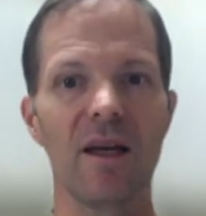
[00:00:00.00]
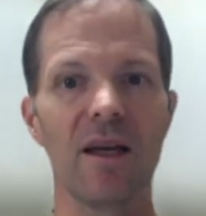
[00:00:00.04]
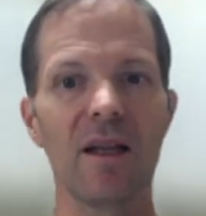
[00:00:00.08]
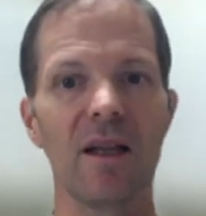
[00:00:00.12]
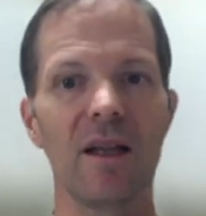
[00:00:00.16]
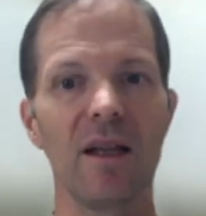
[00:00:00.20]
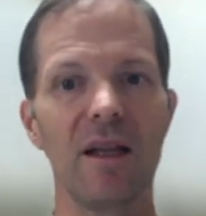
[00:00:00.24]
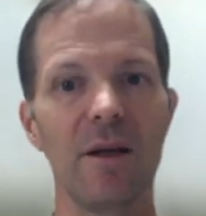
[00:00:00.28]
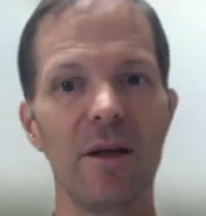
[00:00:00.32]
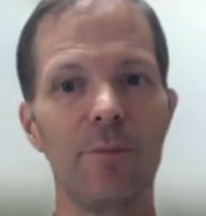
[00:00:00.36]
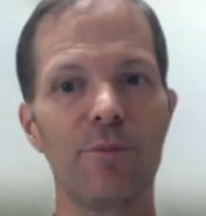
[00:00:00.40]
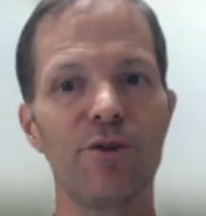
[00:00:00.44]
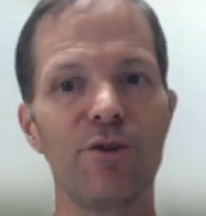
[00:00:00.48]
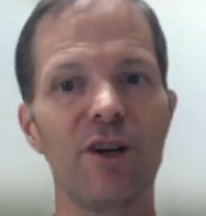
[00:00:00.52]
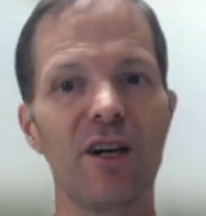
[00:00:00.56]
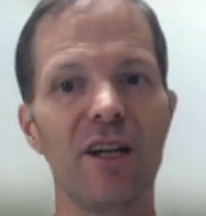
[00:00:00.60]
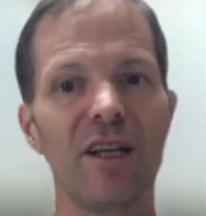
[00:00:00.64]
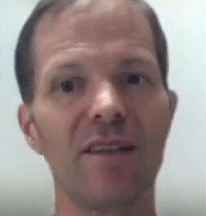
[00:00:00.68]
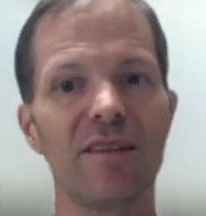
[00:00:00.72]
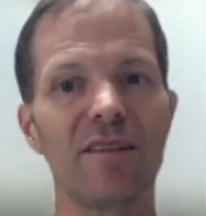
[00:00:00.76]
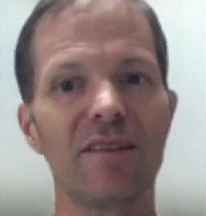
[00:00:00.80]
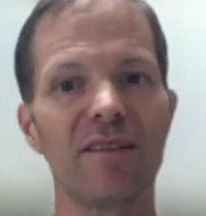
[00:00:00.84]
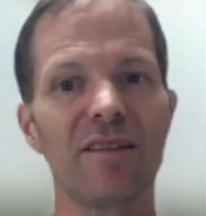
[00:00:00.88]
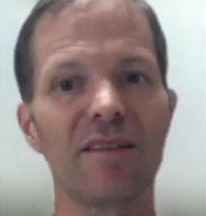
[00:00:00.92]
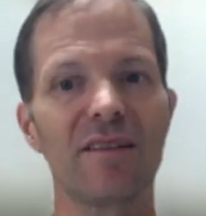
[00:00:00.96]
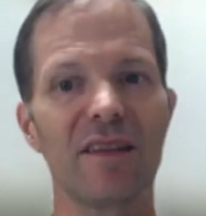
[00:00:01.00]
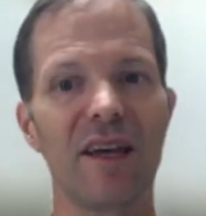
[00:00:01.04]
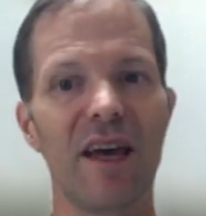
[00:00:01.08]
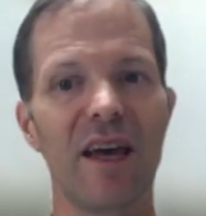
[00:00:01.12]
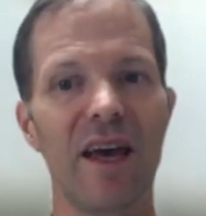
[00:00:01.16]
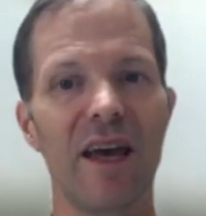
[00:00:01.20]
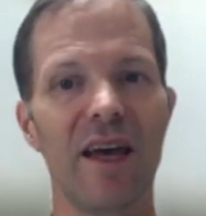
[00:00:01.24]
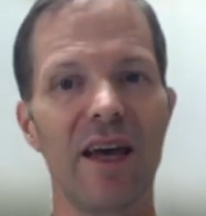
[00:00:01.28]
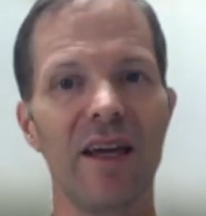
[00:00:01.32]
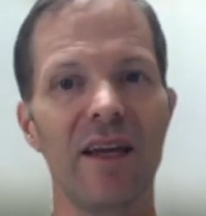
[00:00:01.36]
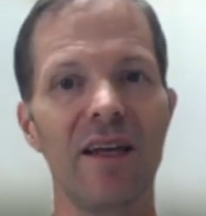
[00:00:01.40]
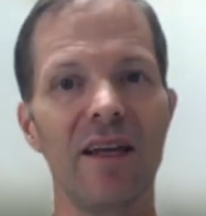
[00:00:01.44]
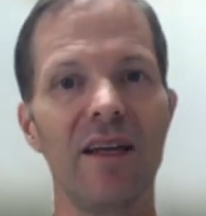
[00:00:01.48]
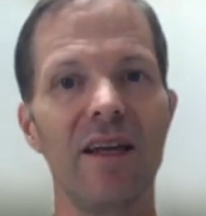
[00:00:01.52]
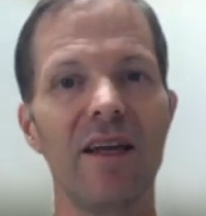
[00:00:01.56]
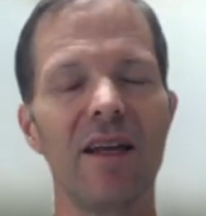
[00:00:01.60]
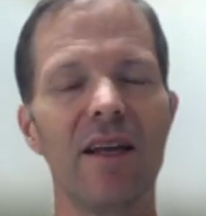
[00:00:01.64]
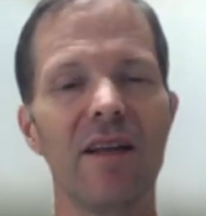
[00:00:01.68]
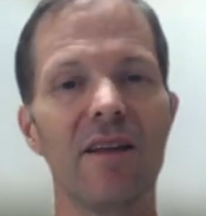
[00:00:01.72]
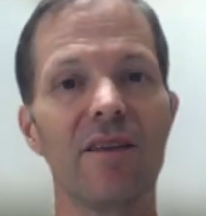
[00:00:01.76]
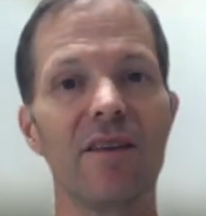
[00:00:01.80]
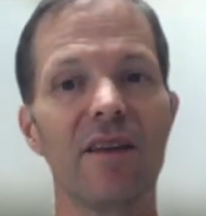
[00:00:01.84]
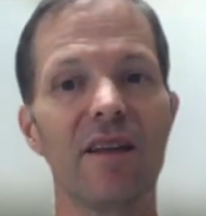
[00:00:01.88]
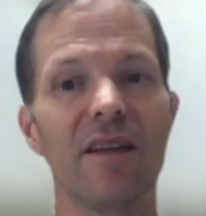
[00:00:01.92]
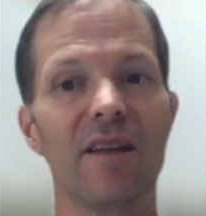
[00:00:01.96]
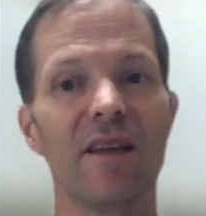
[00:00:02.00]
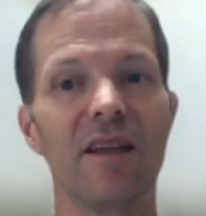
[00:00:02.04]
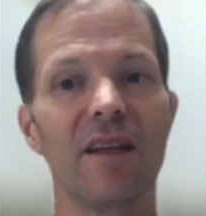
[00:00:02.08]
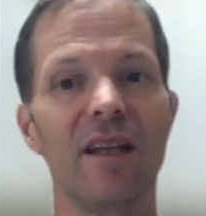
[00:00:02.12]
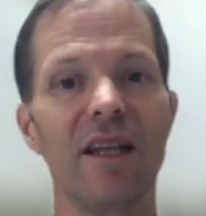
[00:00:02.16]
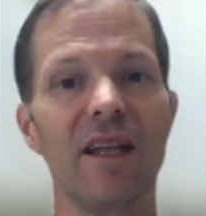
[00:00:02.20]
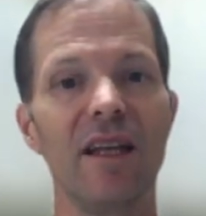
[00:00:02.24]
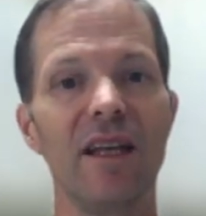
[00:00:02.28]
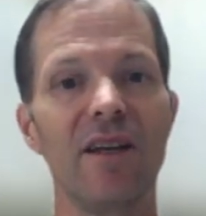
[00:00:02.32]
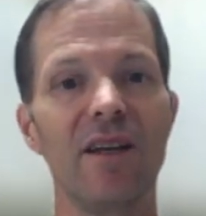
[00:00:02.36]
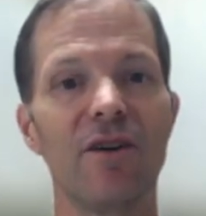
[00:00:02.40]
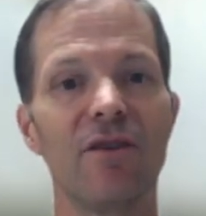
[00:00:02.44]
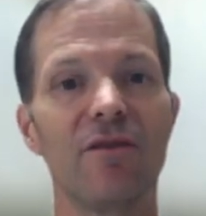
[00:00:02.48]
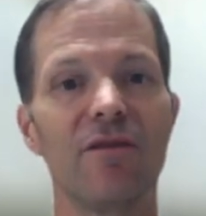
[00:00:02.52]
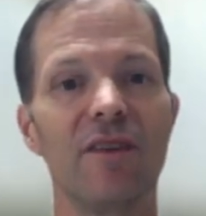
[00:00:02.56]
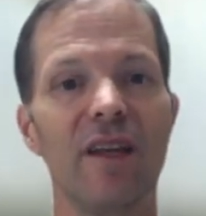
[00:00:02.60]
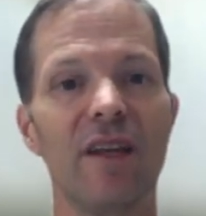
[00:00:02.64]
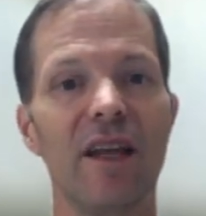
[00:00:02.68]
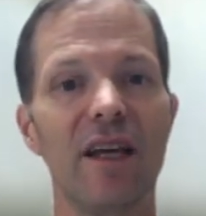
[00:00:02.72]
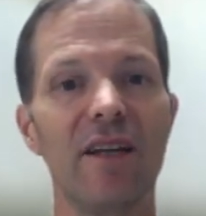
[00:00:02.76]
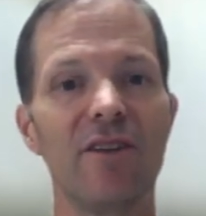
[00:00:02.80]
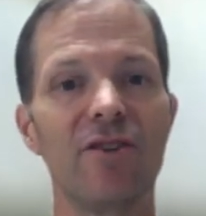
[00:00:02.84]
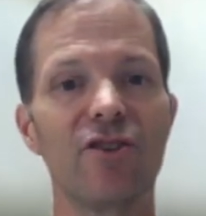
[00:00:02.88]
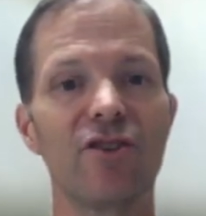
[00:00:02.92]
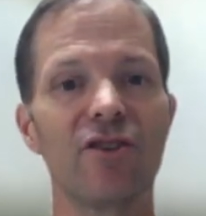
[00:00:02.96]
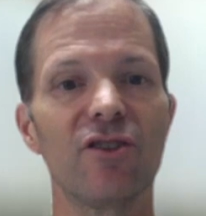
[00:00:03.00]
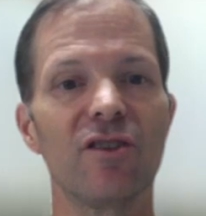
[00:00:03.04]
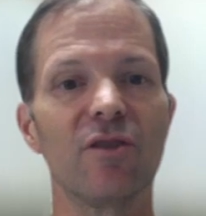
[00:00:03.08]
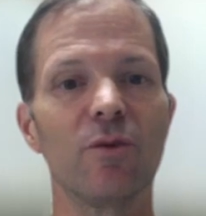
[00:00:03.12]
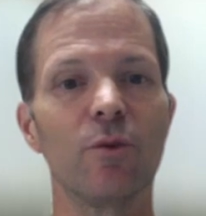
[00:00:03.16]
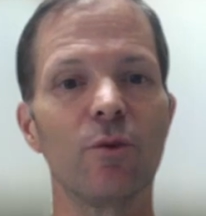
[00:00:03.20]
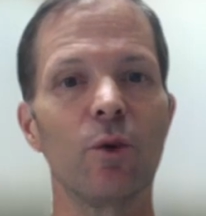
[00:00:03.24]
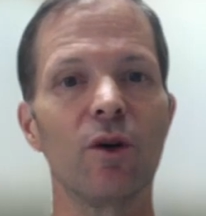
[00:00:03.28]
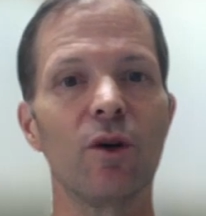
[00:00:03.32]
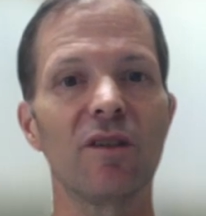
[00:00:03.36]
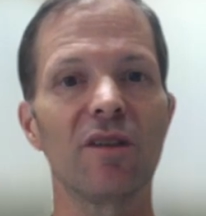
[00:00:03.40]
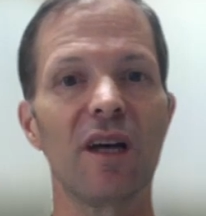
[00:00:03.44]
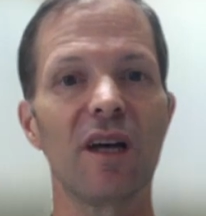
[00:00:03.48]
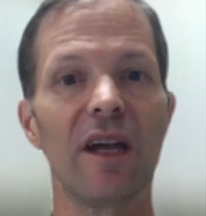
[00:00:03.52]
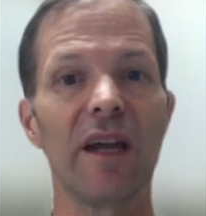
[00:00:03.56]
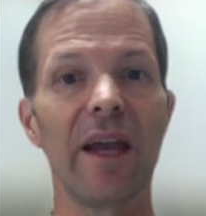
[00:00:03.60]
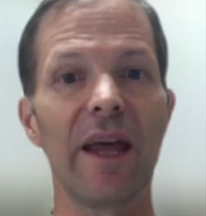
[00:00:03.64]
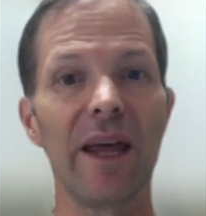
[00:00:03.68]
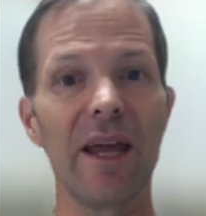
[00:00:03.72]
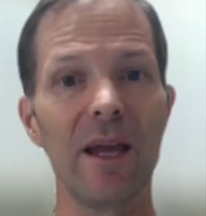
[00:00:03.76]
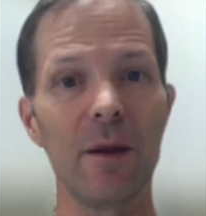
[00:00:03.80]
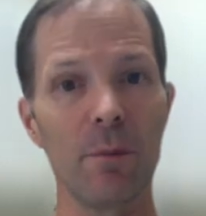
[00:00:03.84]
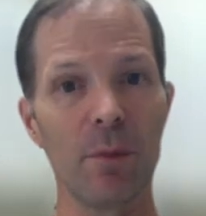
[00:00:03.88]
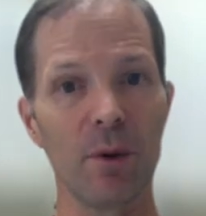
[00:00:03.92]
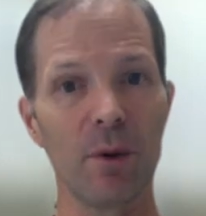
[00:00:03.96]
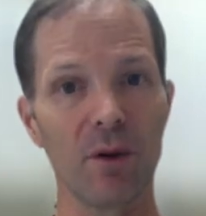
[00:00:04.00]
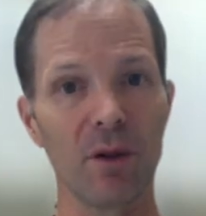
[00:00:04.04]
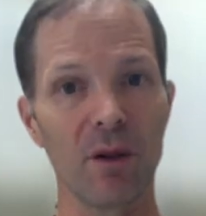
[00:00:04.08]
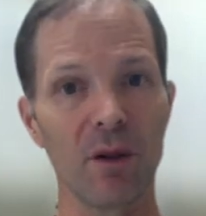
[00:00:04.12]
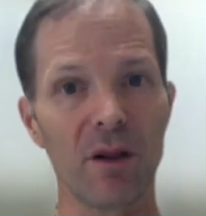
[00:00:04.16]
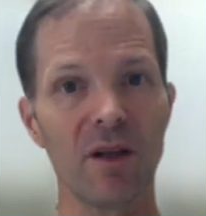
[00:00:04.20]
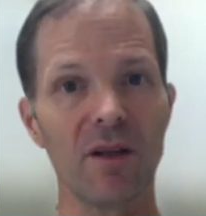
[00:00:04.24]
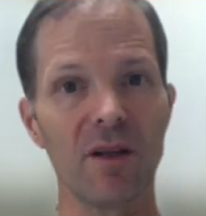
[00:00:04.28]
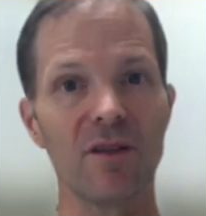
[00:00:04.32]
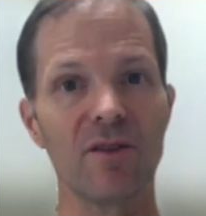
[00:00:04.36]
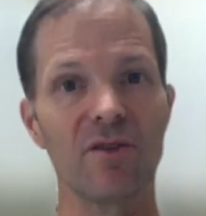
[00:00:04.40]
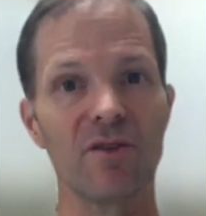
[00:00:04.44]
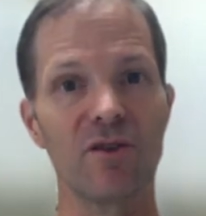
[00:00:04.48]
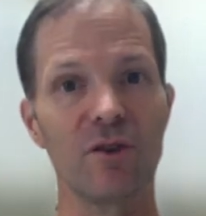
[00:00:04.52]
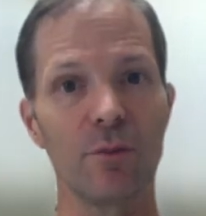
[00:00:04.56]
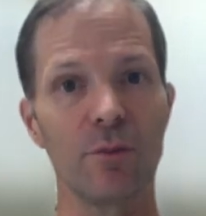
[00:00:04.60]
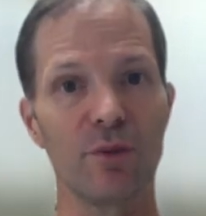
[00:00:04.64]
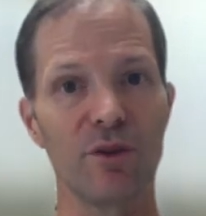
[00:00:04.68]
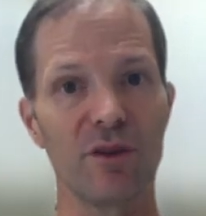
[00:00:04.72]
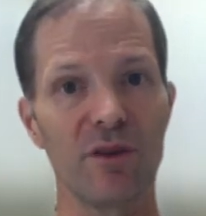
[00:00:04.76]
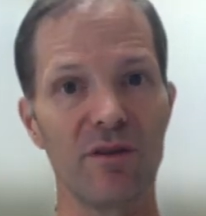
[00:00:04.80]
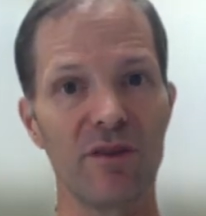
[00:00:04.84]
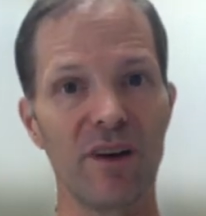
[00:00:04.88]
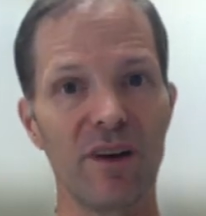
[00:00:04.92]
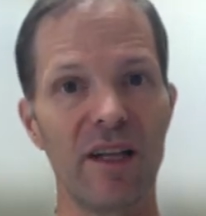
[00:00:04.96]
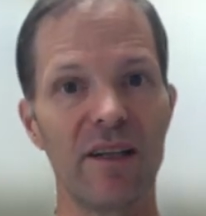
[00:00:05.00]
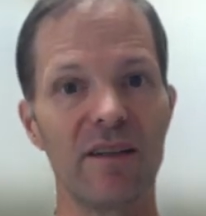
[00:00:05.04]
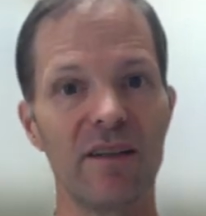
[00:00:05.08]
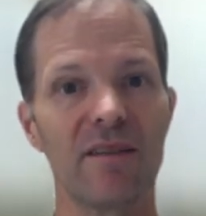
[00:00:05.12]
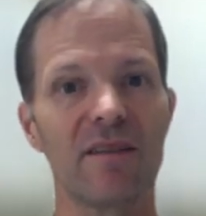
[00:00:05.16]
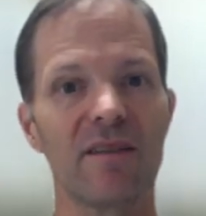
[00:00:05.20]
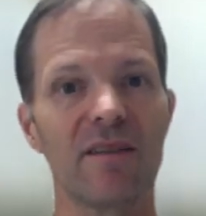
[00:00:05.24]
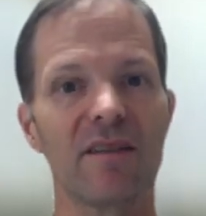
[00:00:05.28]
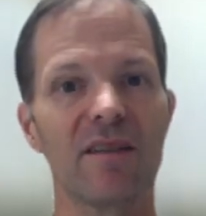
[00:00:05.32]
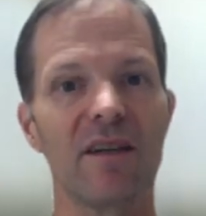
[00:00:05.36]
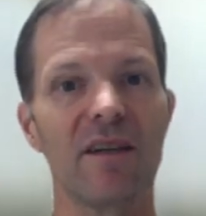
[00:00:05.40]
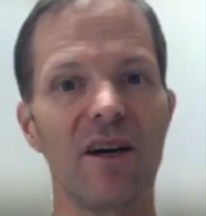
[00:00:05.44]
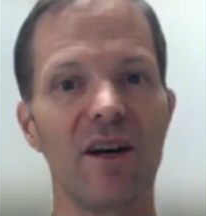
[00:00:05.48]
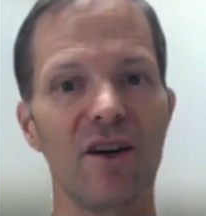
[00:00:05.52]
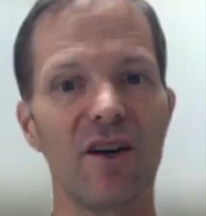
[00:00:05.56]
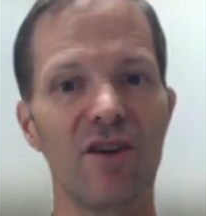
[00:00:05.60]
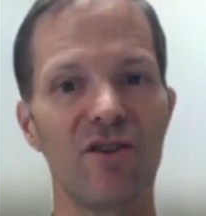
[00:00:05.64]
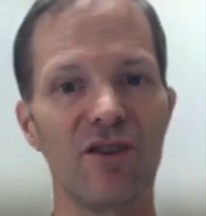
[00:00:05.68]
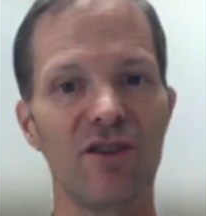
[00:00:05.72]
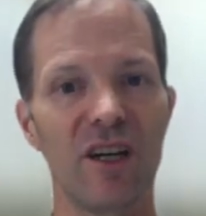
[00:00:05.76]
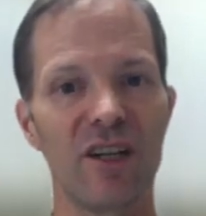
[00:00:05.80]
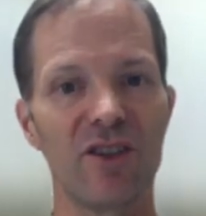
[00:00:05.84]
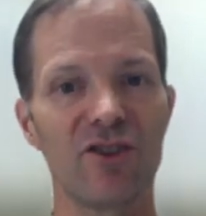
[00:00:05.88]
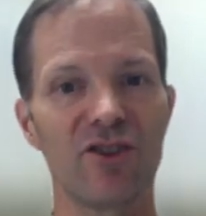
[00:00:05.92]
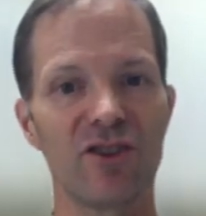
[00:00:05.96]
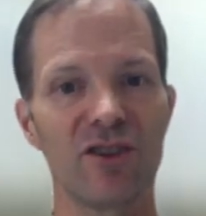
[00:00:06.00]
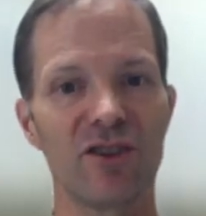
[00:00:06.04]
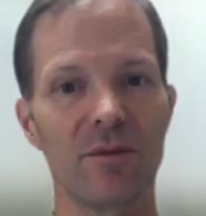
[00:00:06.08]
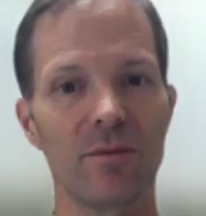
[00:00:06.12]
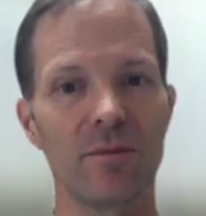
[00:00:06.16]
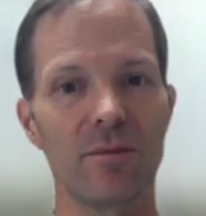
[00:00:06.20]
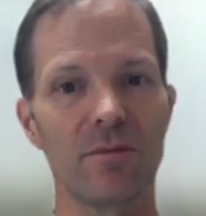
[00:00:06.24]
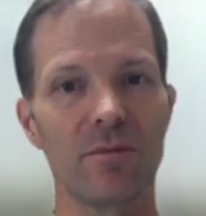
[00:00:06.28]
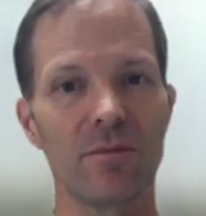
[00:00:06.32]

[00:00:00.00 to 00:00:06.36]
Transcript: Liberalists say that the League of Nations was unable to prevent aggression.